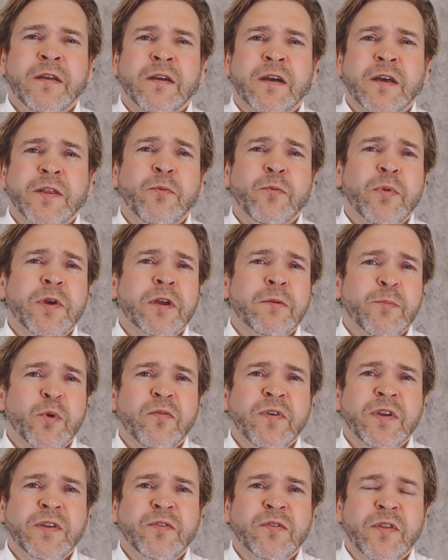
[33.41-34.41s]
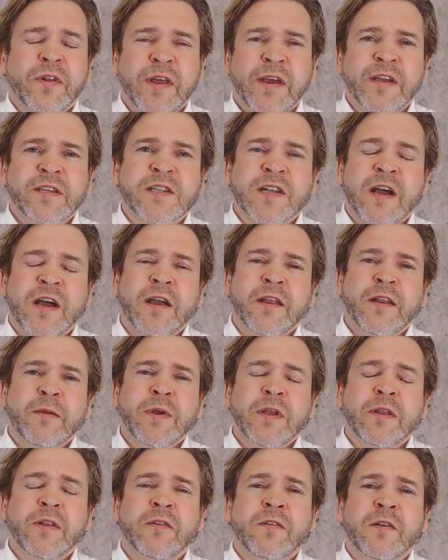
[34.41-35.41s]
I think we can move into the next slide
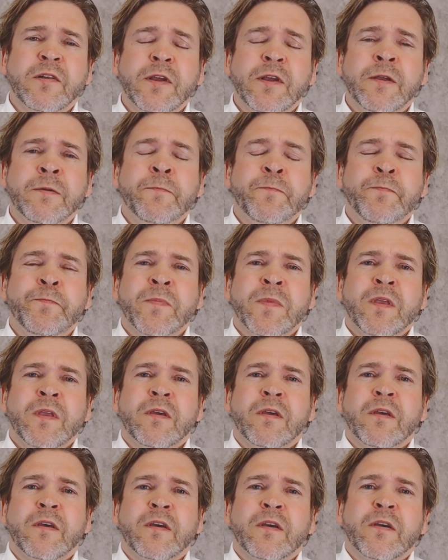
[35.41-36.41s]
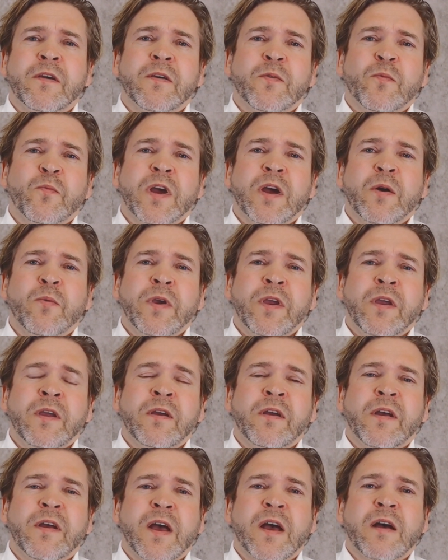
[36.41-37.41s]
immediately, where
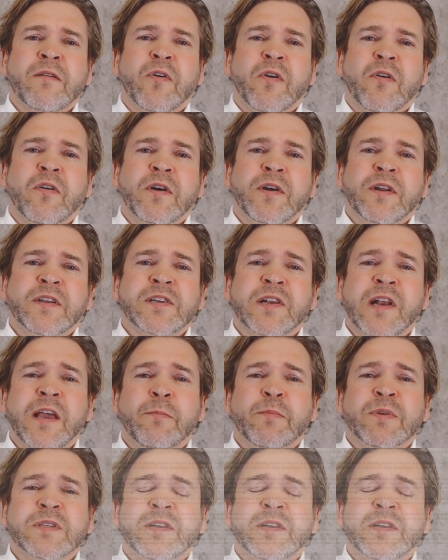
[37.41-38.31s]
we have our disclaimer